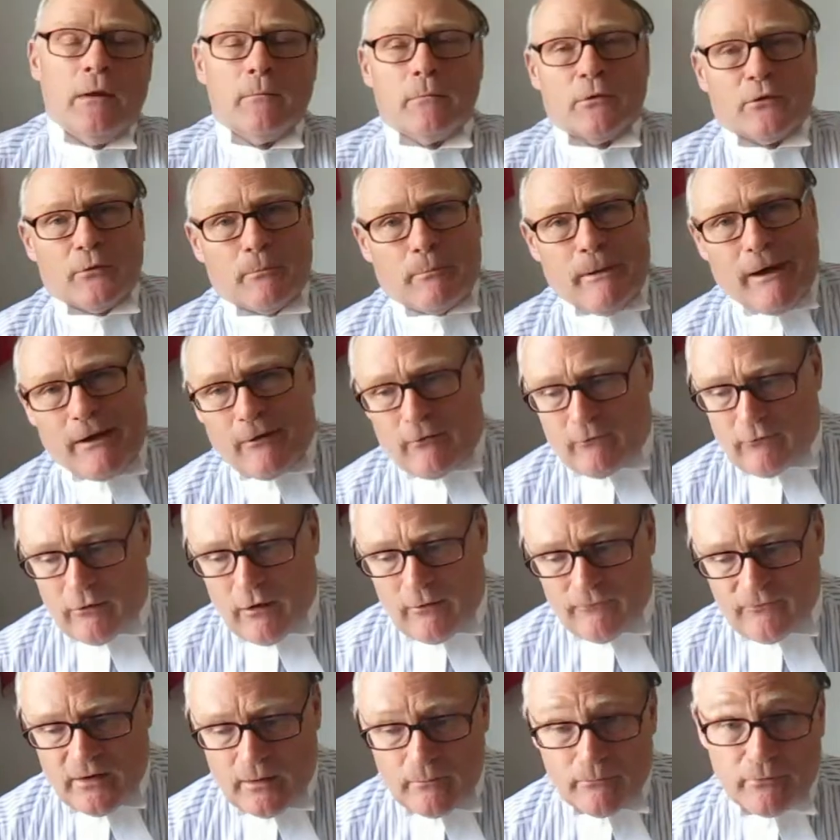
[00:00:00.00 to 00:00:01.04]
but the
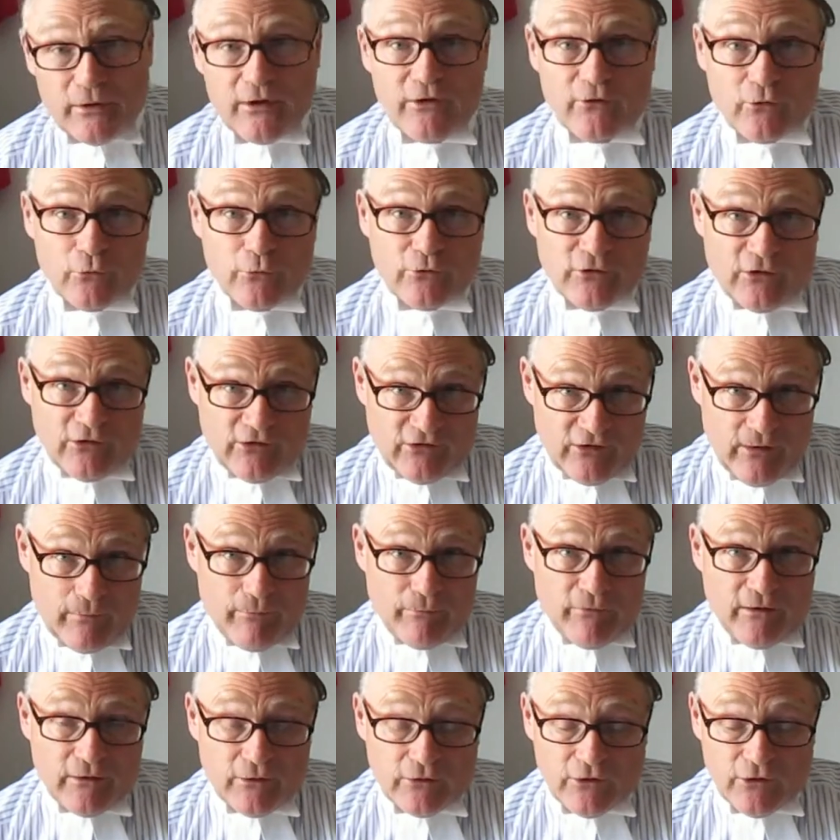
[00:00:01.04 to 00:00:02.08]
paragraph numbering is also
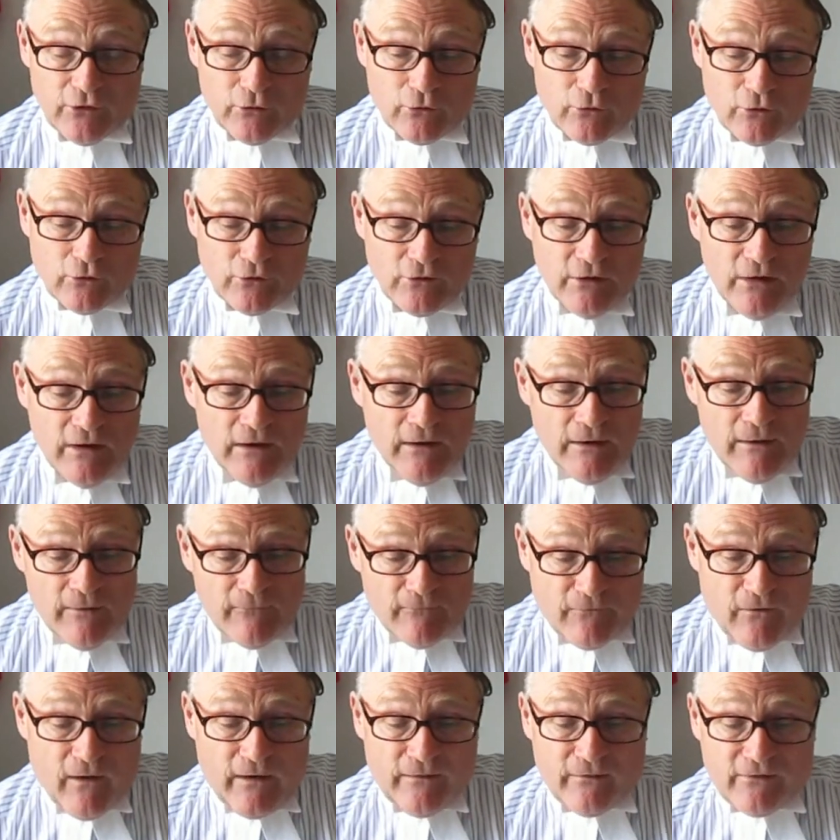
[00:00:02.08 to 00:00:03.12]
something that you can
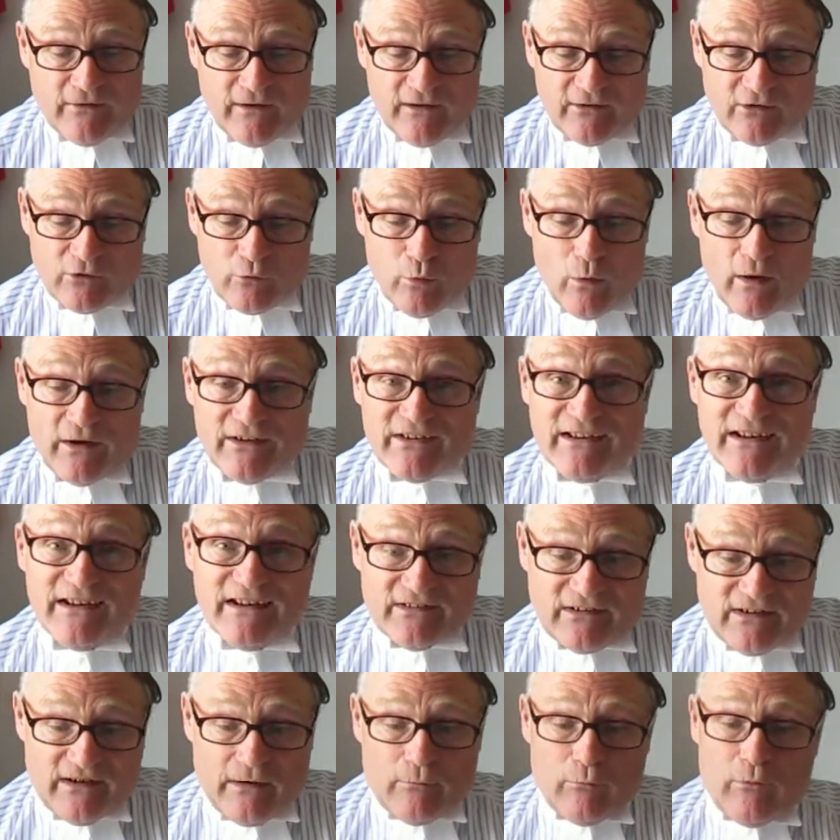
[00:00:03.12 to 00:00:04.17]
find things quite
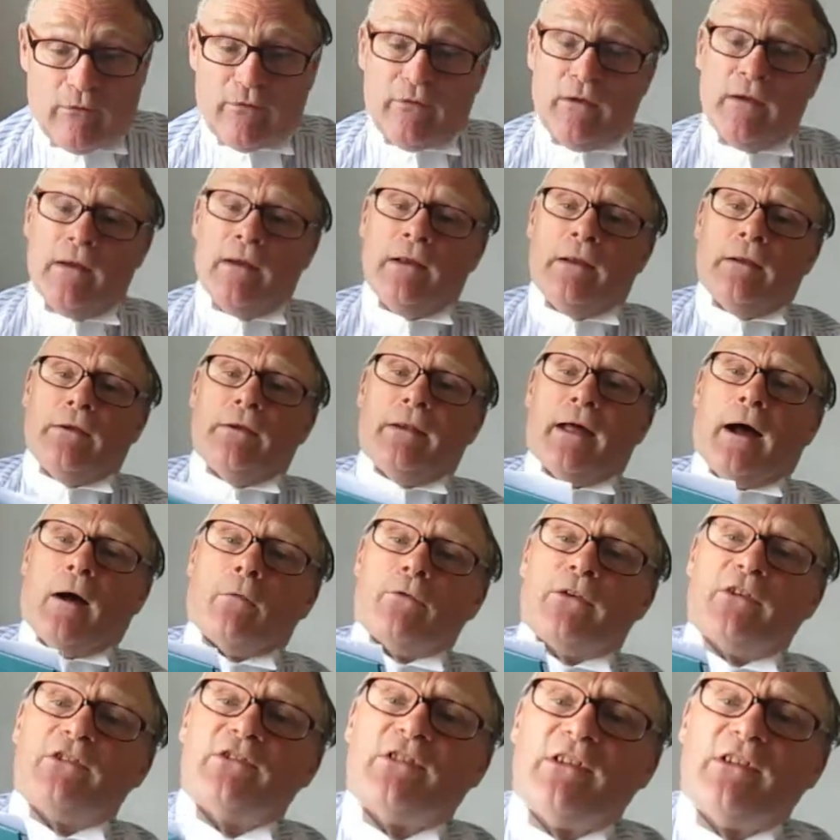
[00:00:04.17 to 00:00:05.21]
easily with. Now, this